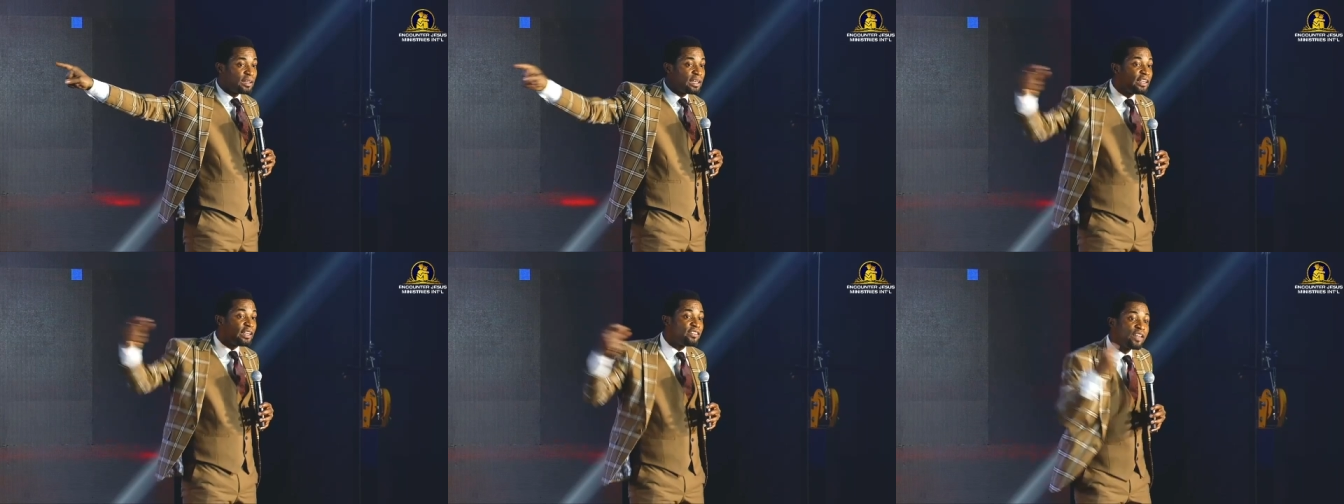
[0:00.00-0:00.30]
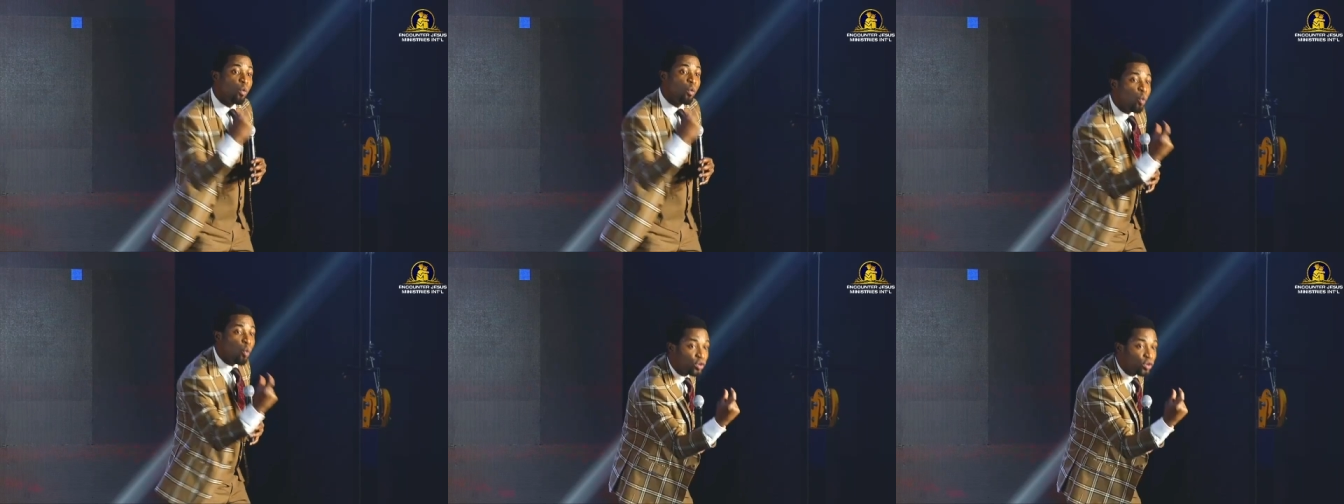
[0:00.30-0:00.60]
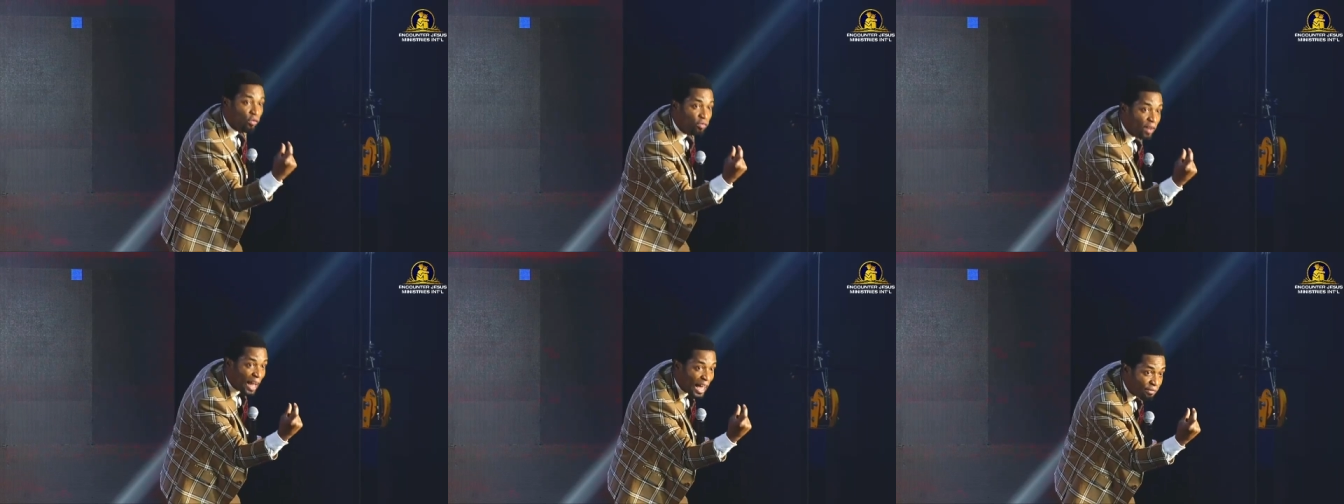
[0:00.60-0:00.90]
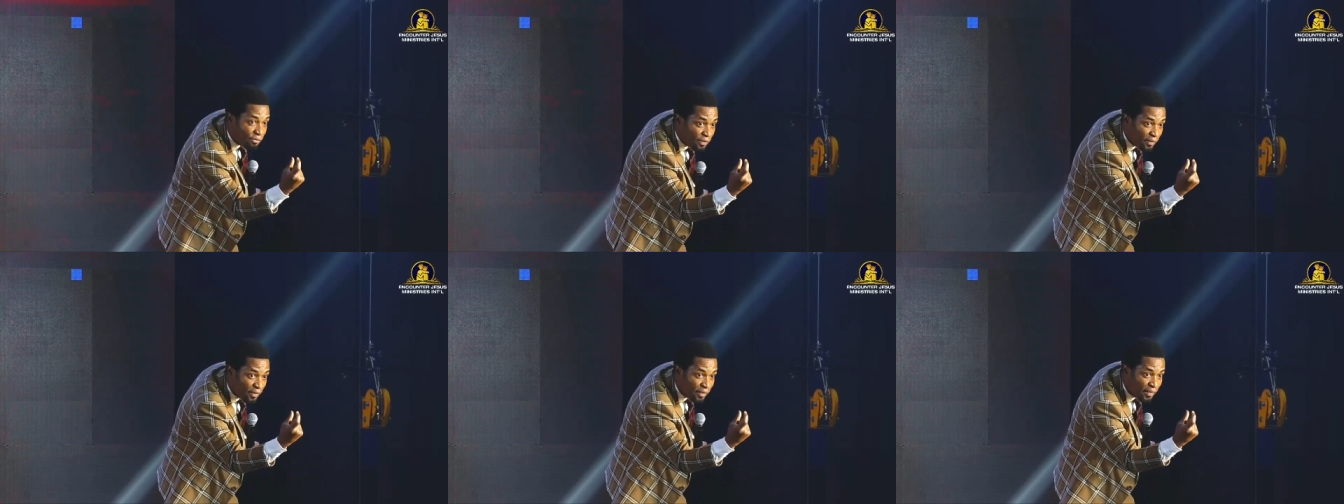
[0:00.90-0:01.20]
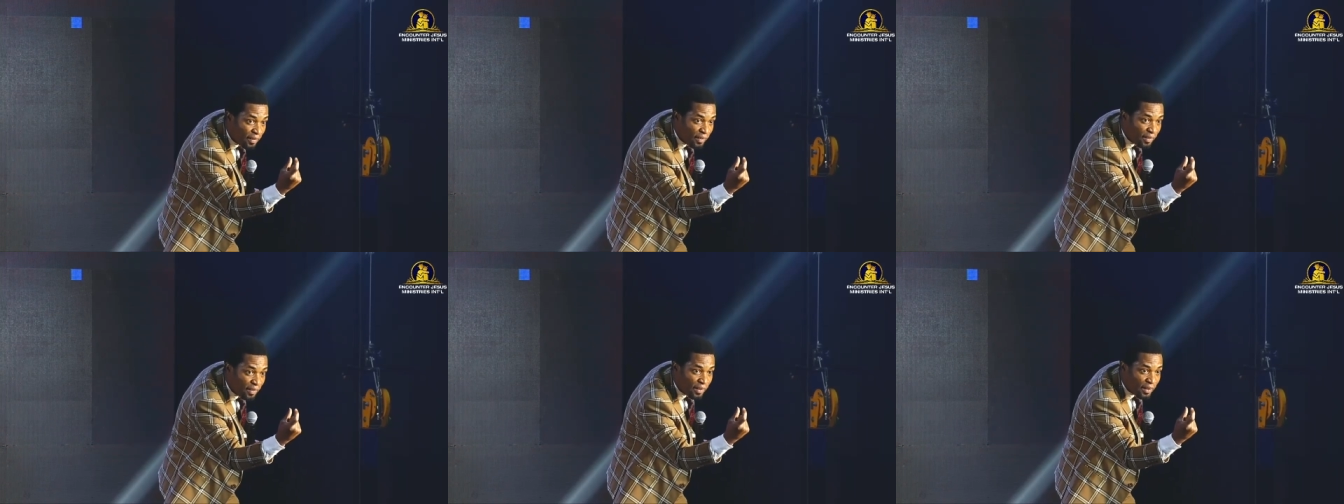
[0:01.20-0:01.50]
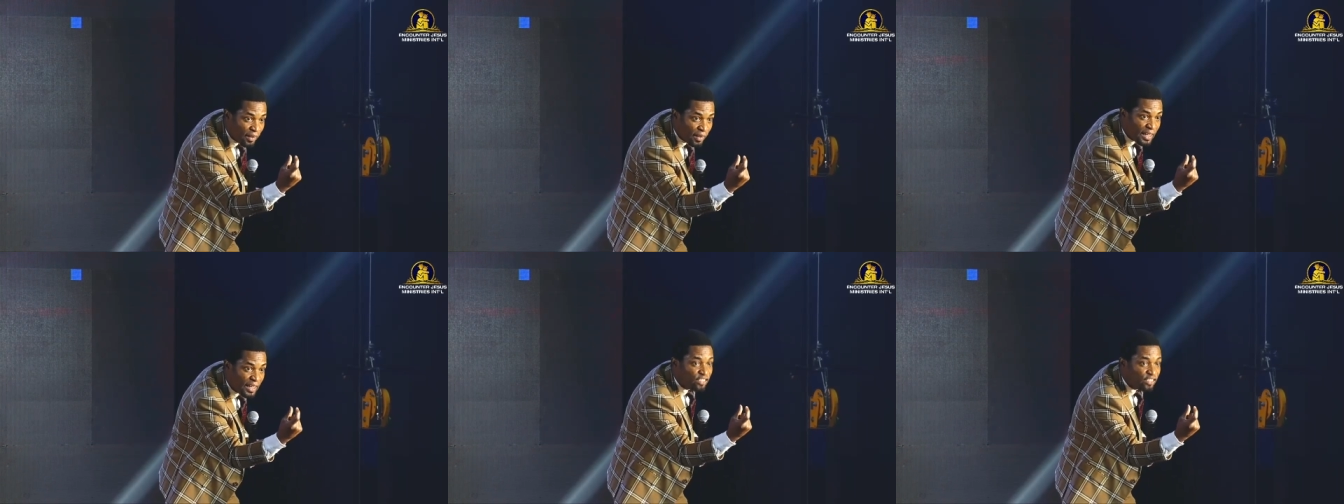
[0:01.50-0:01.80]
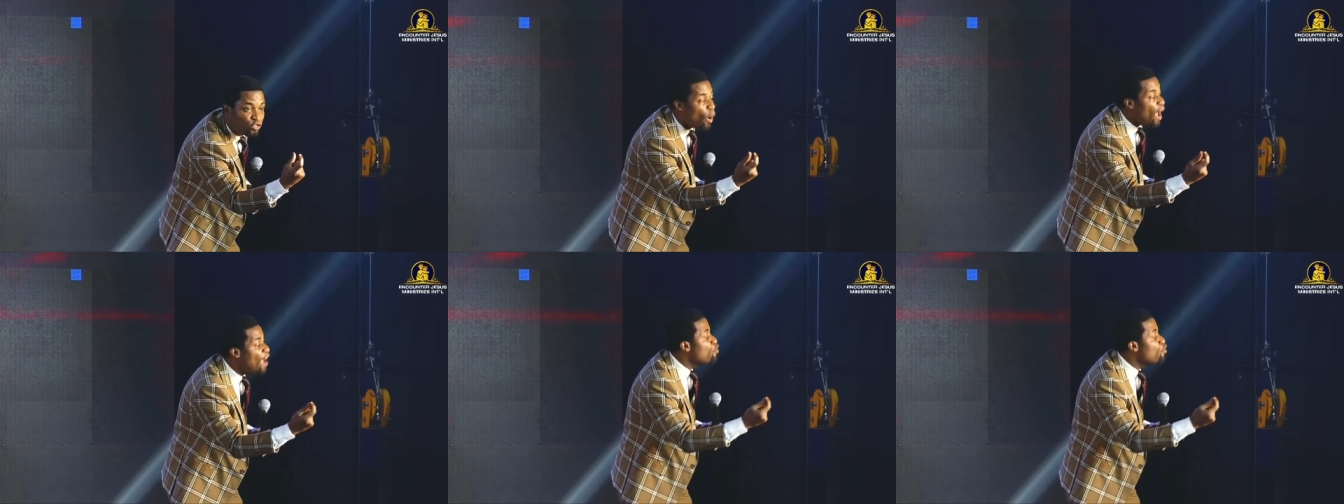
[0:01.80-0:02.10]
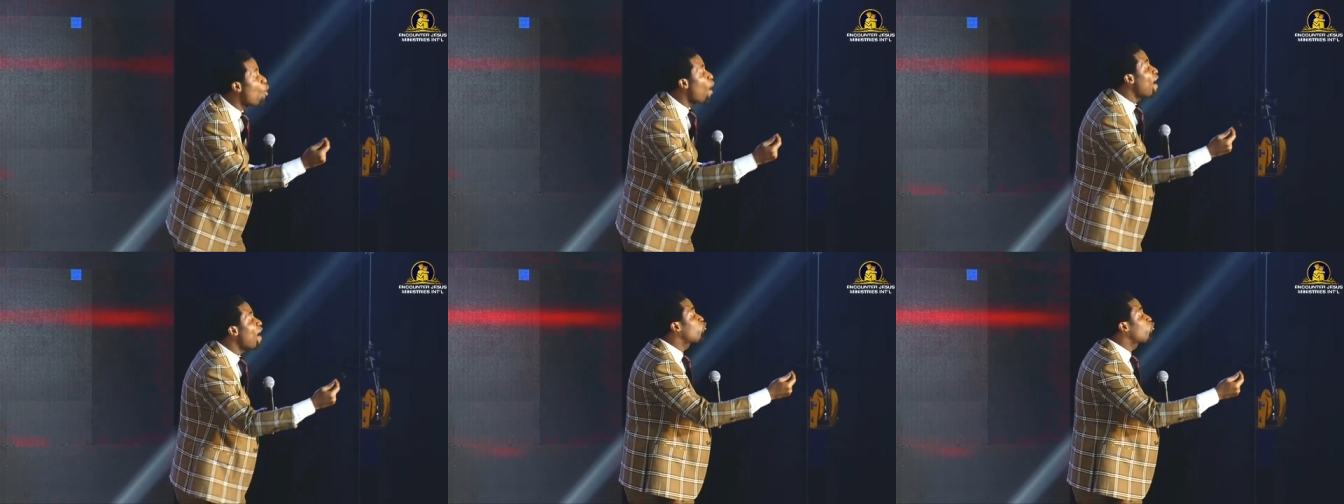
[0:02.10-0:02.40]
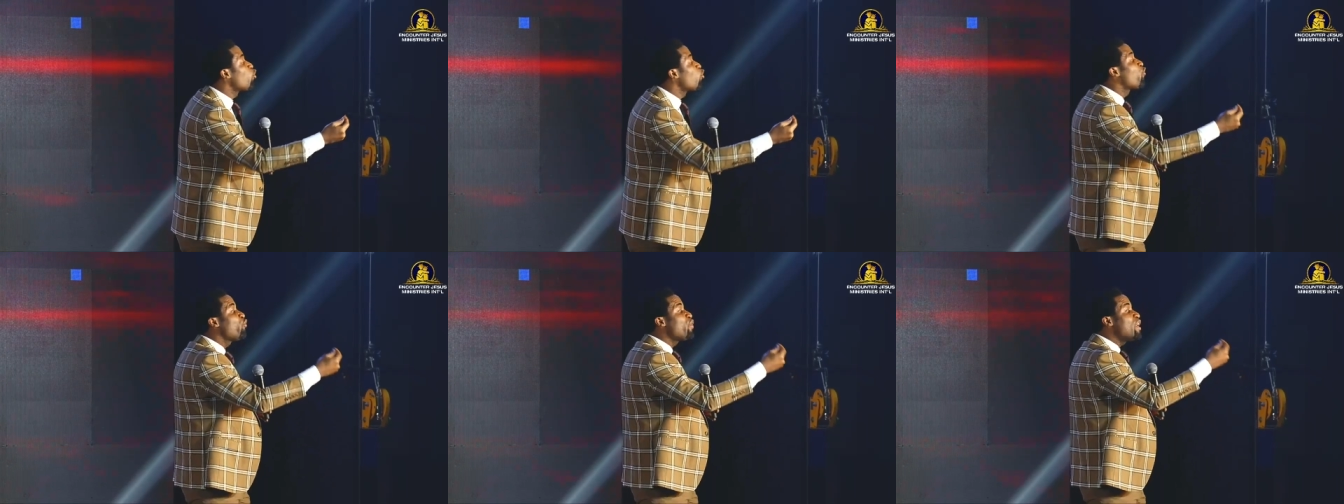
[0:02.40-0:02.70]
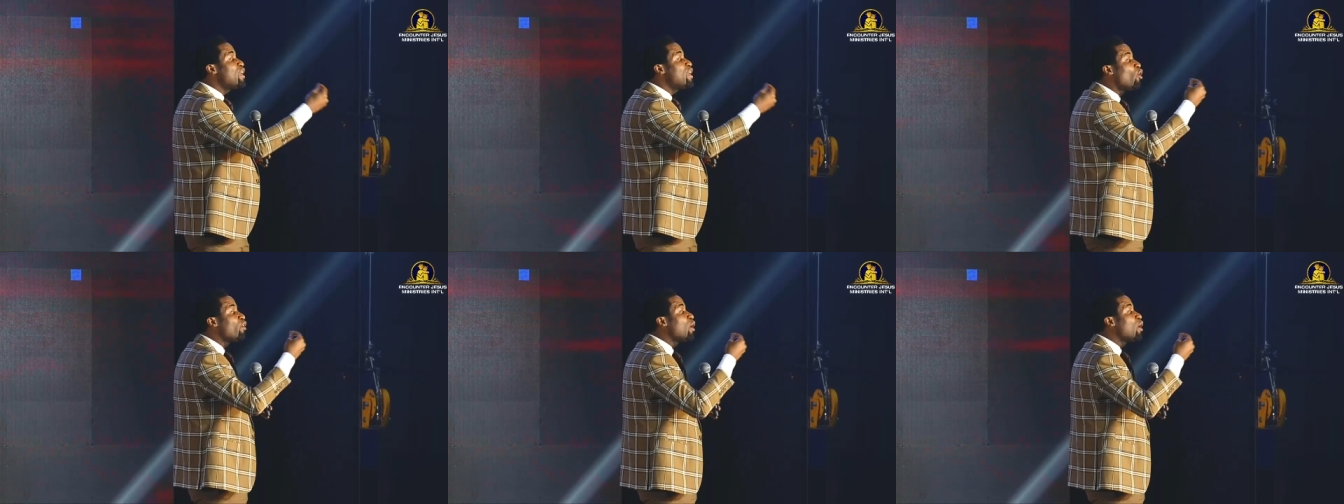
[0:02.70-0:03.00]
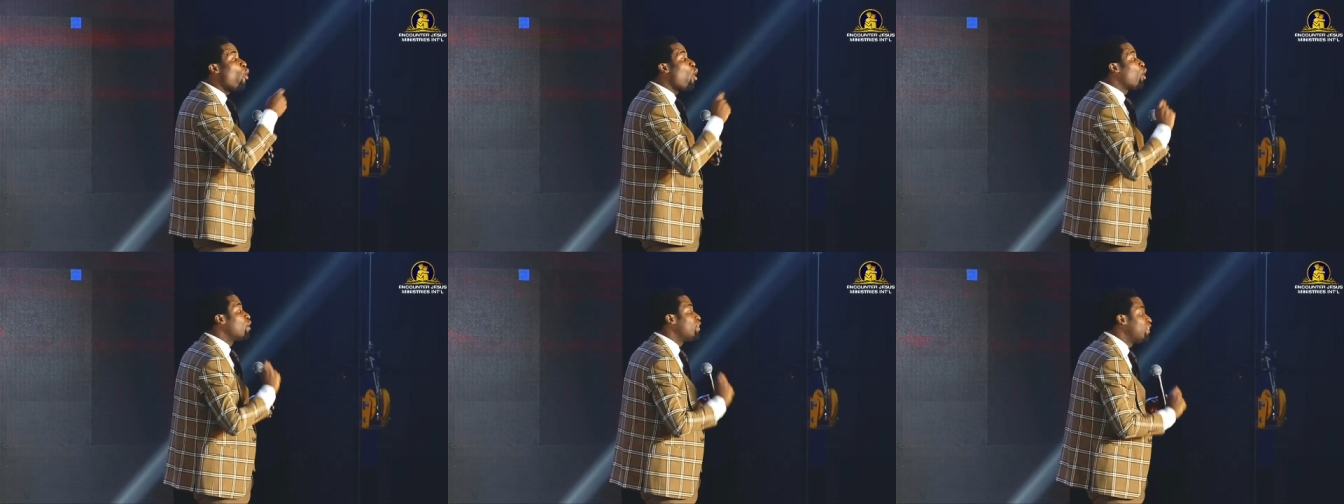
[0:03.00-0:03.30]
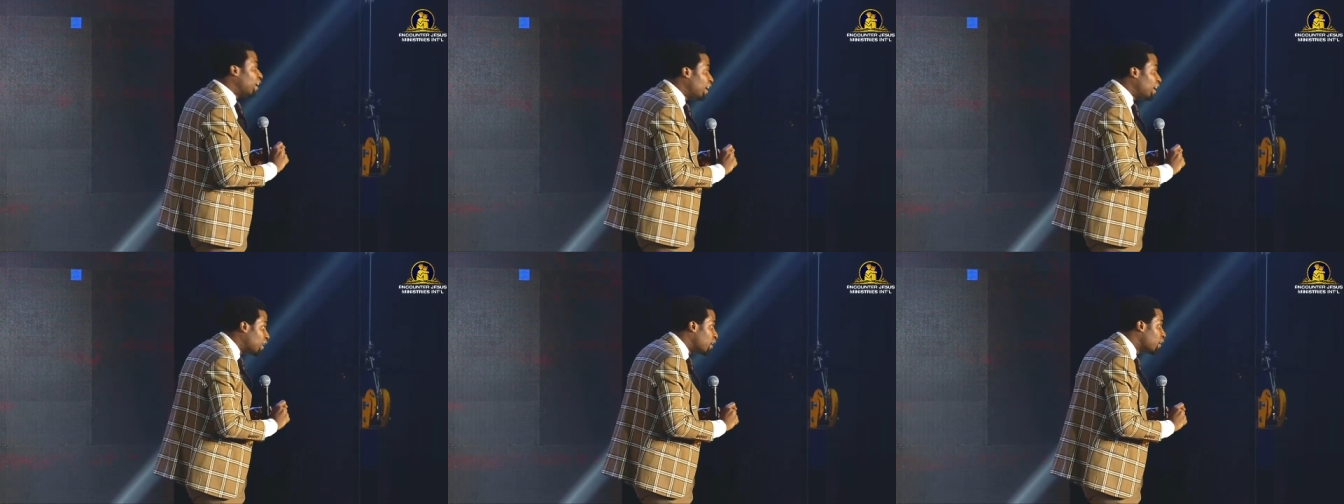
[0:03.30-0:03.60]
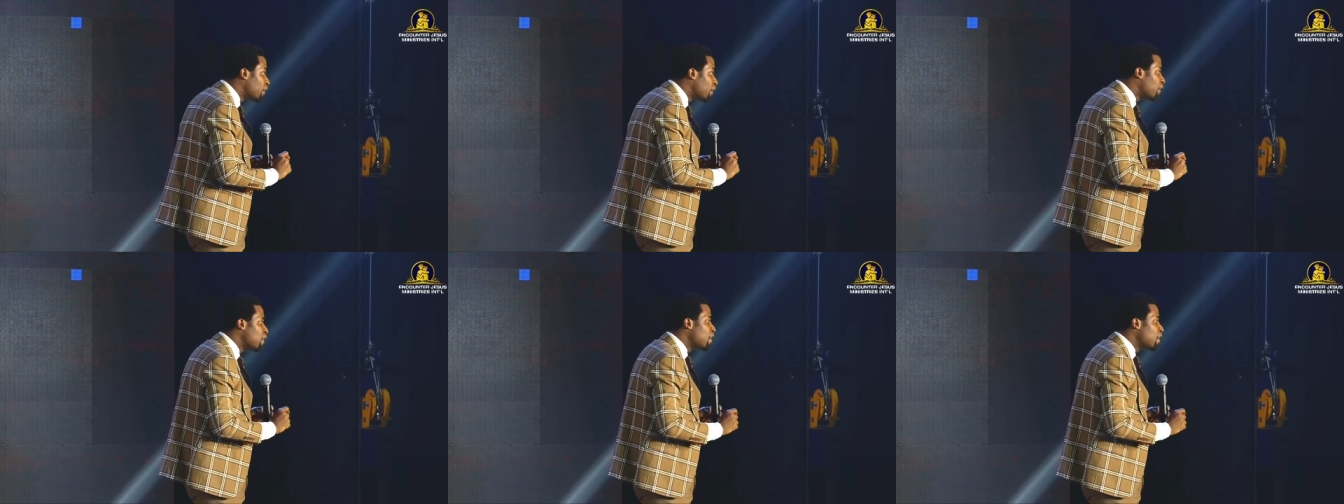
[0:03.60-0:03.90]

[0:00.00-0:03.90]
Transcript: it's the word of life. That's why you have to feed on the word daily.